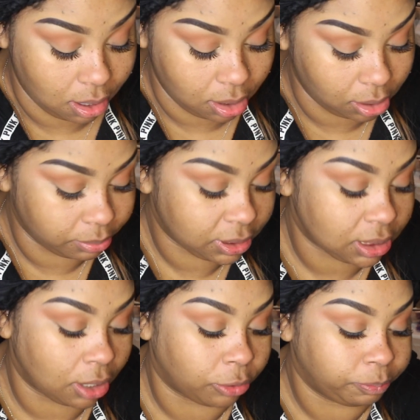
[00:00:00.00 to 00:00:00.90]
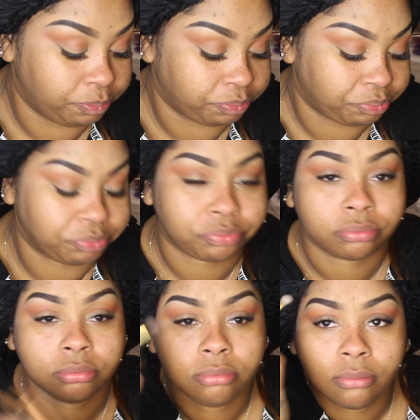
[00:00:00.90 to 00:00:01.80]
So,
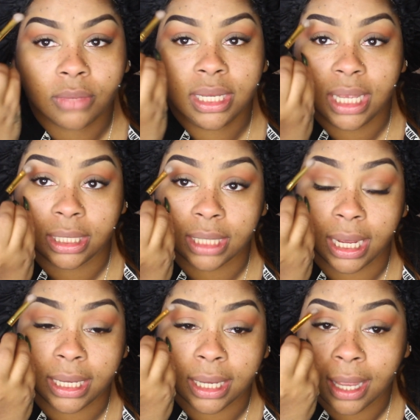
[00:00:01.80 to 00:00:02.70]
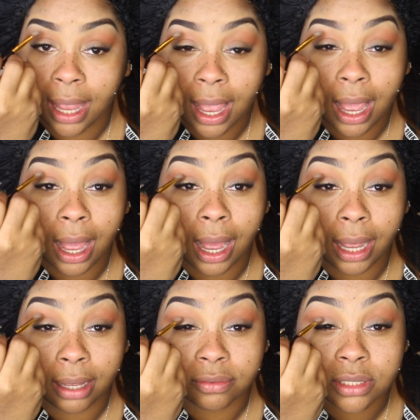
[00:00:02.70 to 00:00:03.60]
yeah, like,
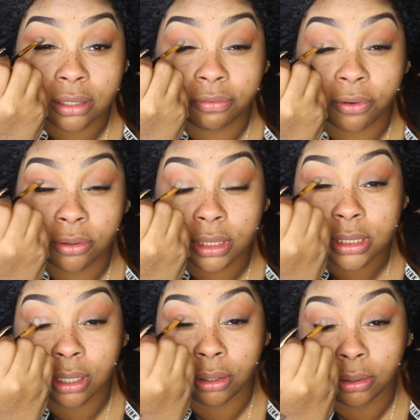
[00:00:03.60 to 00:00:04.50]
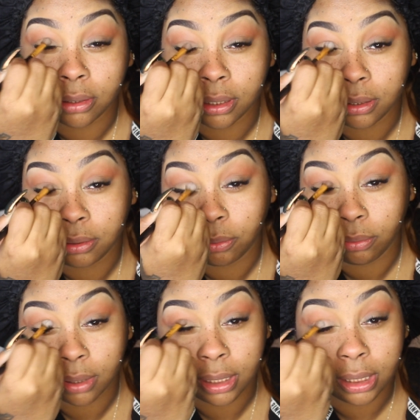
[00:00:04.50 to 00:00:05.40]
I have to focus on
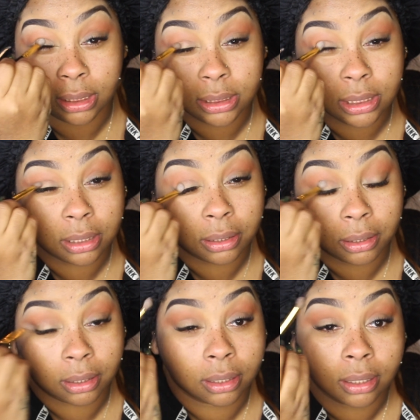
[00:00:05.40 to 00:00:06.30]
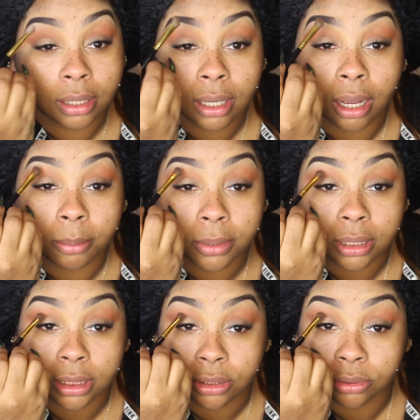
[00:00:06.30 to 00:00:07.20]
what I'm
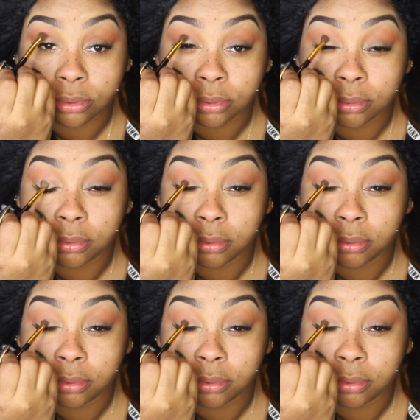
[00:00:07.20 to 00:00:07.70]
going to do